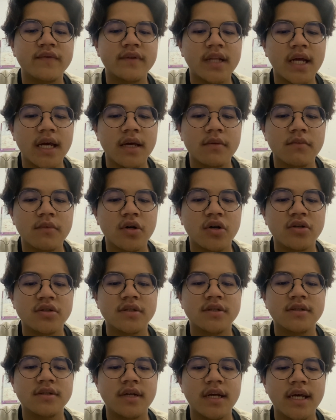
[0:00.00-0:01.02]
time
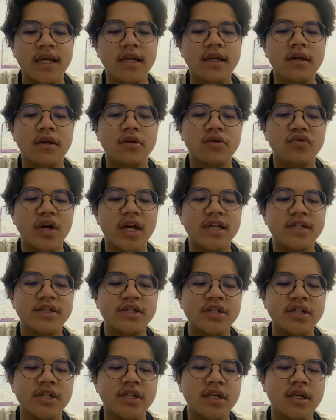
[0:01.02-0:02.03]
constraint to
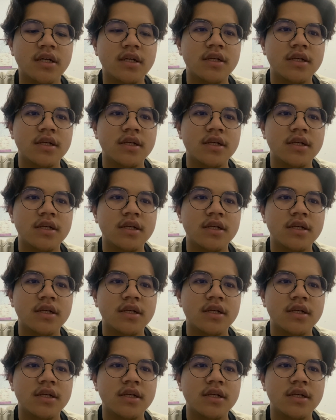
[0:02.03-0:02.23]
ensure